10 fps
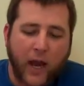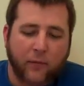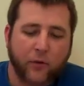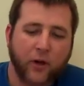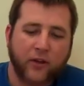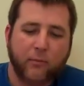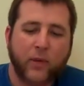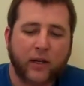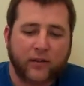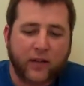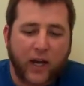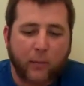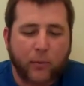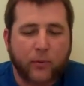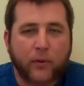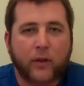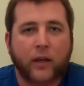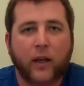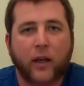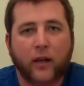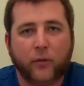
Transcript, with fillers: After it's mixed up in